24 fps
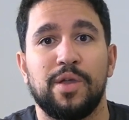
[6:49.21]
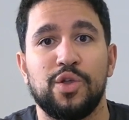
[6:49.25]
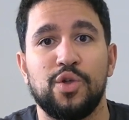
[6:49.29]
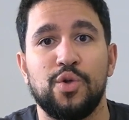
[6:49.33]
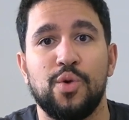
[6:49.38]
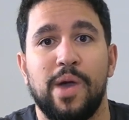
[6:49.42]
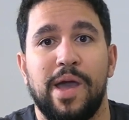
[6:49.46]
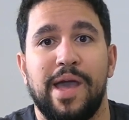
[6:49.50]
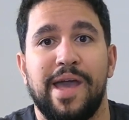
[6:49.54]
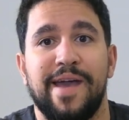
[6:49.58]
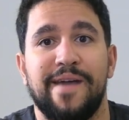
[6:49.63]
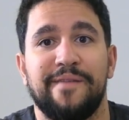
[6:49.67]

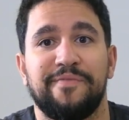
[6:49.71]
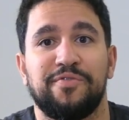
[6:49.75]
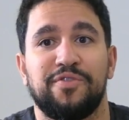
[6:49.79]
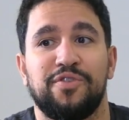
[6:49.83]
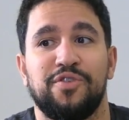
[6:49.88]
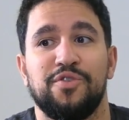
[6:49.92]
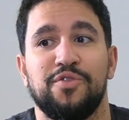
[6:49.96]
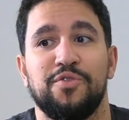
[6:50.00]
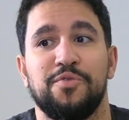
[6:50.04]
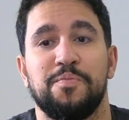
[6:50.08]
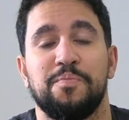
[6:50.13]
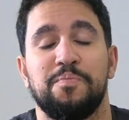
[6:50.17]
You have
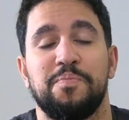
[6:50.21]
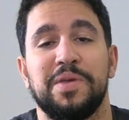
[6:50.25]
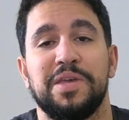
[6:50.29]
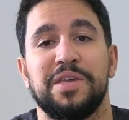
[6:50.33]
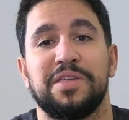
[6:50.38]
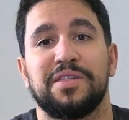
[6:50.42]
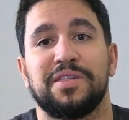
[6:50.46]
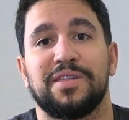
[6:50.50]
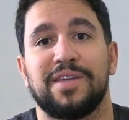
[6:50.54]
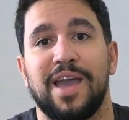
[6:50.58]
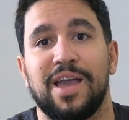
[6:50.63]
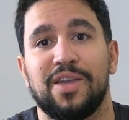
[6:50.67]
to be
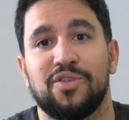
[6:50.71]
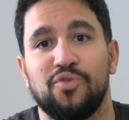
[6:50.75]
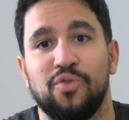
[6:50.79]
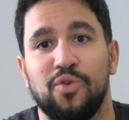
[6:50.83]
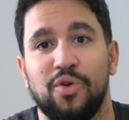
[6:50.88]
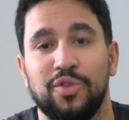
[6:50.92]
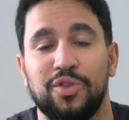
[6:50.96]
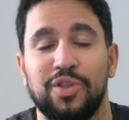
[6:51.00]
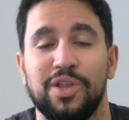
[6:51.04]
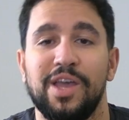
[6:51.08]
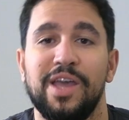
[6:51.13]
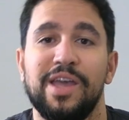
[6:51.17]

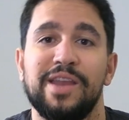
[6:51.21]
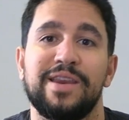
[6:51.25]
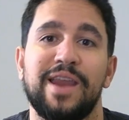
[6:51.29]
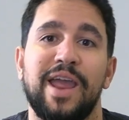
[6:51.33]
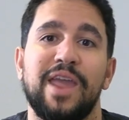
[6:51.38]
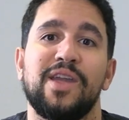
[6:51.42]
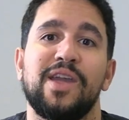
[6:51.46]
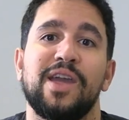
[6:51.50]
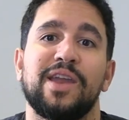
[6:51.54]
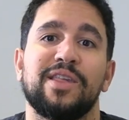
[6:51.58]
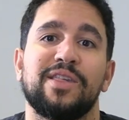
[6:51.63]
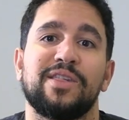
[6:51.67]
scheduled. Now
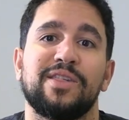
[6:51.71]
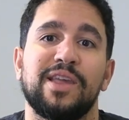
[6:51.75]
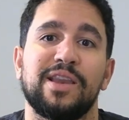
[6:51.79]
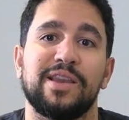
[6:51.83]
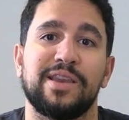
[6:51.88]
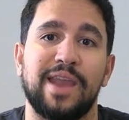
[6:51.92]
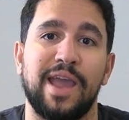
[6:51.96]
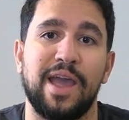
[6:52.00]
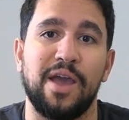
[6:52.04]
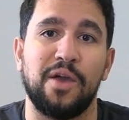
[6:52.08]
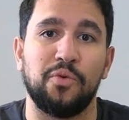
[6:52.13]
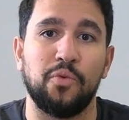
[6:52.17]
you gotta
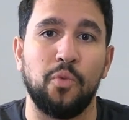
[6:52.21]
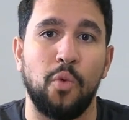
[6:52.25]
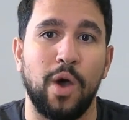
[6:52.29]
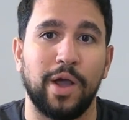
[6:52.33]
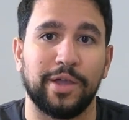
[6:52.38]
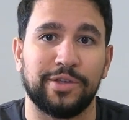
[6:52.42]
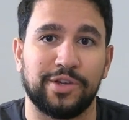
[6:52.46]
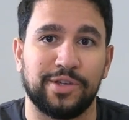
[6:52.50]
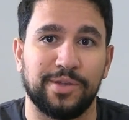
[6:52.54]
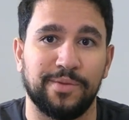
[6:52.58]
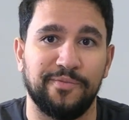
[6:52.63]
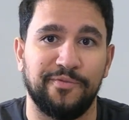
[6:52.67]
sit down,
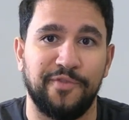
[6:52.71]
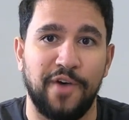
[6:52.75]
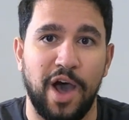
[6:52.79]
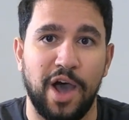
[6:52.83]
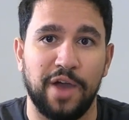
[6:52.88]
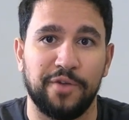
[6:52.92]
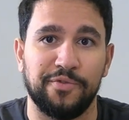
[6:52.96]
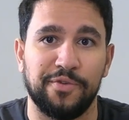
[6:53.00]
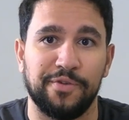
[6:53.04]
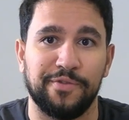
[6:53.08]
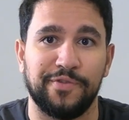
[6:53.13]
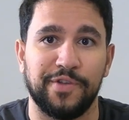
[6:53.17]
watch some
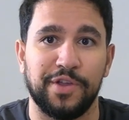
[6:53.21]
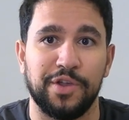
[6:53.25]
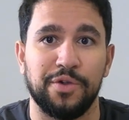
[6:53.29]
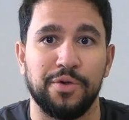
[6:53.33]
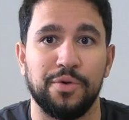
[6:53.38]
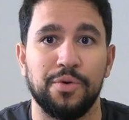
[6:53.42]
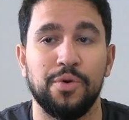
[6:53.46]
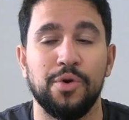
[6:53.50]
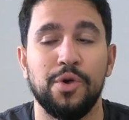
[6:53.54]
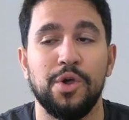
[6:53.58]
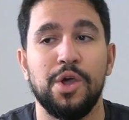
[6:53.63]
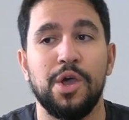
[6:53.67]
VOD
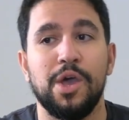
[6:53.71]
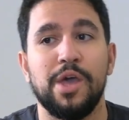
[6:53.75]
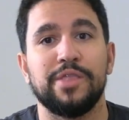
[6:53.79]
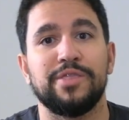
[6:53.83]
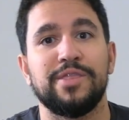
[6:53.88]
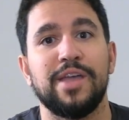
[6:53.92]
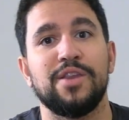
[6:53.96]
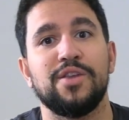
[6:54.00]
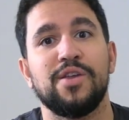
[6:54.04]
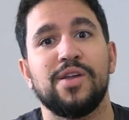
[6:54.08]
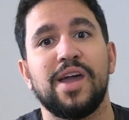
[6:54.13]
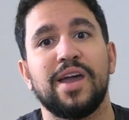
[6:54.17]
review,
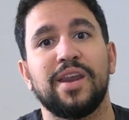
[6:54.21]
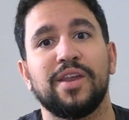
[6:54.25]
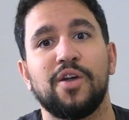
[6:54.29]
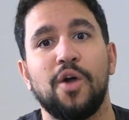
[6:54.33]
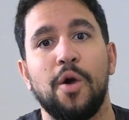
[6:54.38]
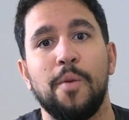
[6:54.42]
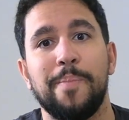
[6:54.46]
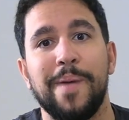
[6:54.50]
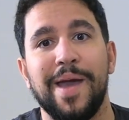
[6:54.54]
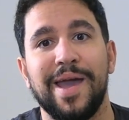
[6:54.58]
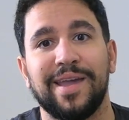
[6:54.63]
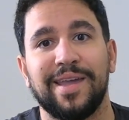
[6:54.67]
then you gotta
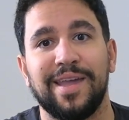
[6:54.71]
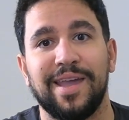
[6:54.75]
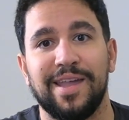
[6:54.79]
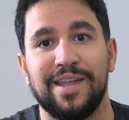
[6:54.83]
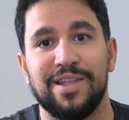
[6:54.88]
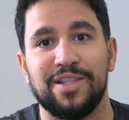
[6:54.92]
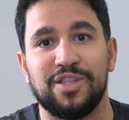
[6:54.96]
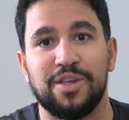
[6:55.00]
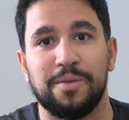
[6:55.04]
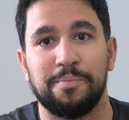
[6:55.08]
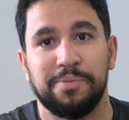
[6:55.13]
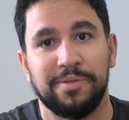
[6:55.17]
go back
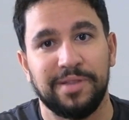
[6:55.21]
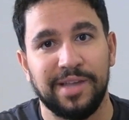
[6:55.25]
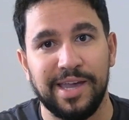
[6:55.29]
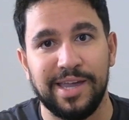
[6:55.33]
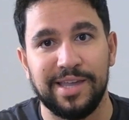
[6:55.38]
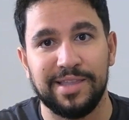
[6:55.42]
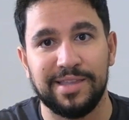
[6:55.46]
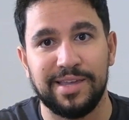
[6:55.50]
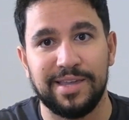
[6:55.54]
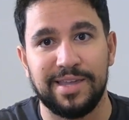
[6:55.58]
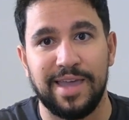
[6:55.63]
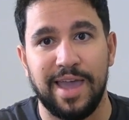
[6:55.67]
into
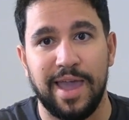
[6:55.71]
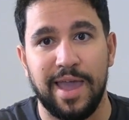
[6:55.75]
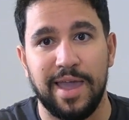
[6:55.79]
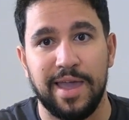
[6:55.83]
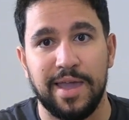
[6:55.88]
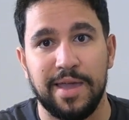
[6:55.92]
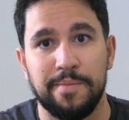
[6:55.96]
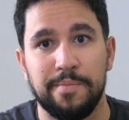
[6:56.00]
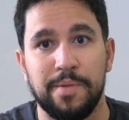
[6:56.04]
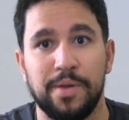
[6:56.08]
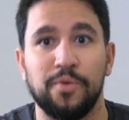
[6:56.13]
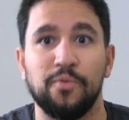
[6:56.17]
playing the
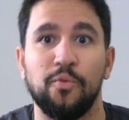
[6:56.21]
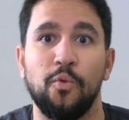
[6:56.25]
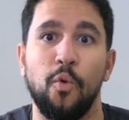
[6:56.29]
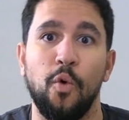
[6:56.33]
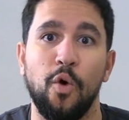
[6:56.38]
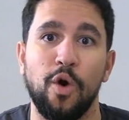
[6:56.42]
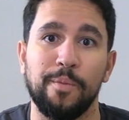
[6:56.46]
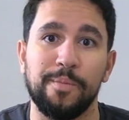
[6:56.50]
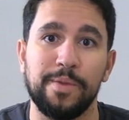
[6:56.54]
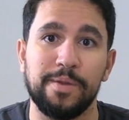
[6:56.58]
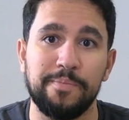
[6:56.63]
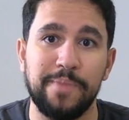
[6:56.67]
game and
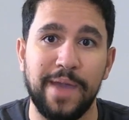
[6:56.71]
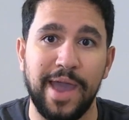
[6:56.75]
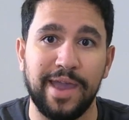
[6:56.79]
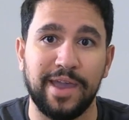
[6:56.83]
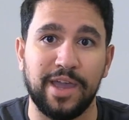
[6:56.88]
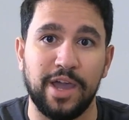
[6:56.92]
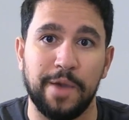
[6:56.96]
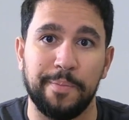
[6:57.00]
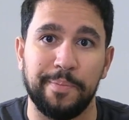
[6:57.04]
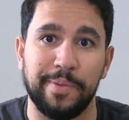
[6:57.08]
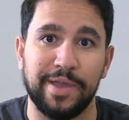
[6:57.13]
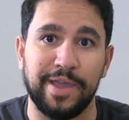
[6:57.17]
warming
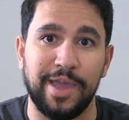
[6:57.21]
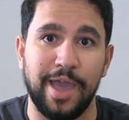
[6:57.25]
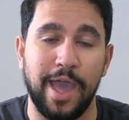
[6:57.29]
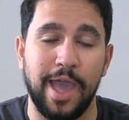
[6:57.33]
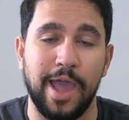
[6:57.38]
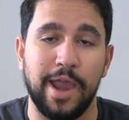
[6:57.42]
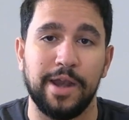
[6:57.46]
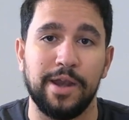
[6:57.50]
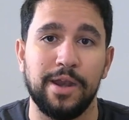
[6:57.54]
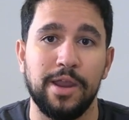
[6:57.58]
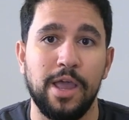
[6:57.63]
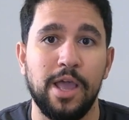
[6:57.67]
back up
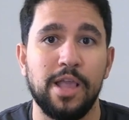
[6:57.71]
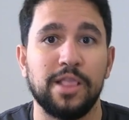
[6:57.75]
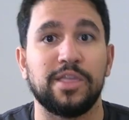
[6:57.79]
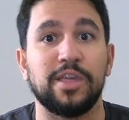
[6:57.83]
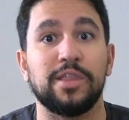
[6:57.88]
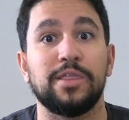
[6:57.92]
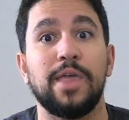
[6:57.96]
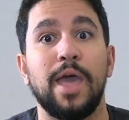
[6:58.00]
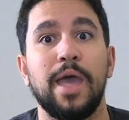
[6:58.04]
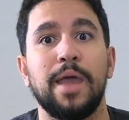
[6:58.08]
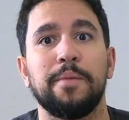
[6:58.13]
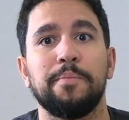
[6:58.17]
again
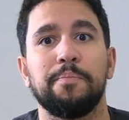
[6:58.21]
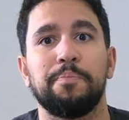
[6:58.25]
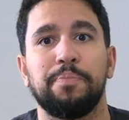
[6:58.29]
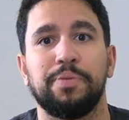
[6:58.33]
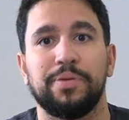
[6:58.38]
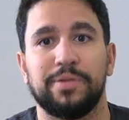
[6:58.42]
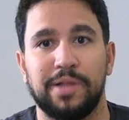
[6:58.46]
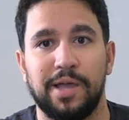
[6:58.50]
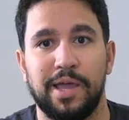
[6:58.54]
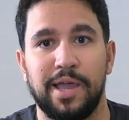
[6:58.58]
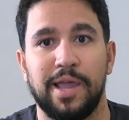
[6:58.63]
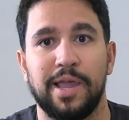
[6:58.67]
to then
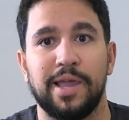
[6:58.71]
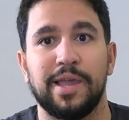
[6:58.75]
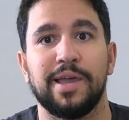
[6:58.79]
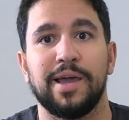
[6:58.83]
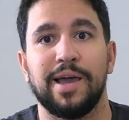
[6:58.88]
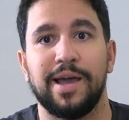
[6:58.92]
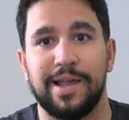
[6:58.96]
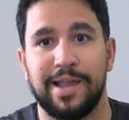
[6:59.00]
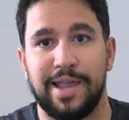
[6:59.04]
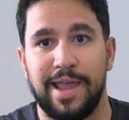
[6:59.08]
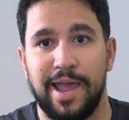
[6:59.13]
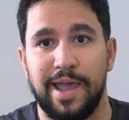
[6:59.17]
play
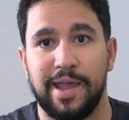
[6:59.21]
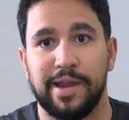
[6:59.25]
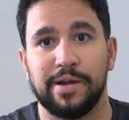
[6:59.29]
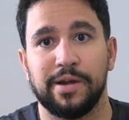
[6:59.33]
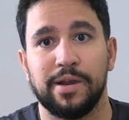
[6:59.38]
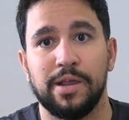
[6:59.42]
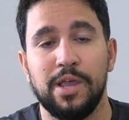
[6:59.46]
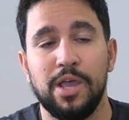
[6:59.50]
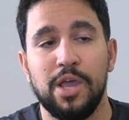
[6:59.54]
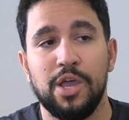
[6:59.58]
again.